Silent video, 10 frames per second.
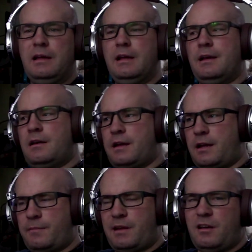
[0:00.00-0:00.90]
Again, I'm
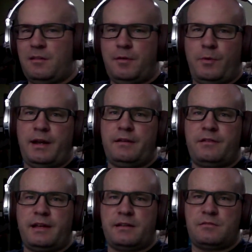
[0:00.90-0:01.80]
going to need to be waiting until I
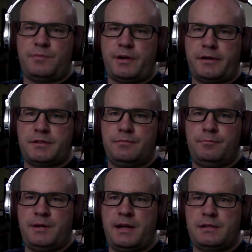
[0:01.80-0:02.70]
get some parts.
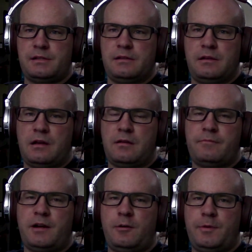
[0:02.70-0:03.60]
But I
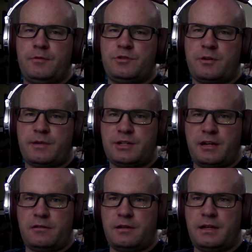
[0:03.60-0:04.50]
hope you enjoy my
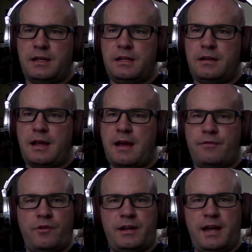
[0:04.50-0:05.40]
channel and have a
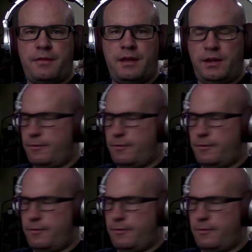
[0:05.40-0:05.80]
great day. Thank you.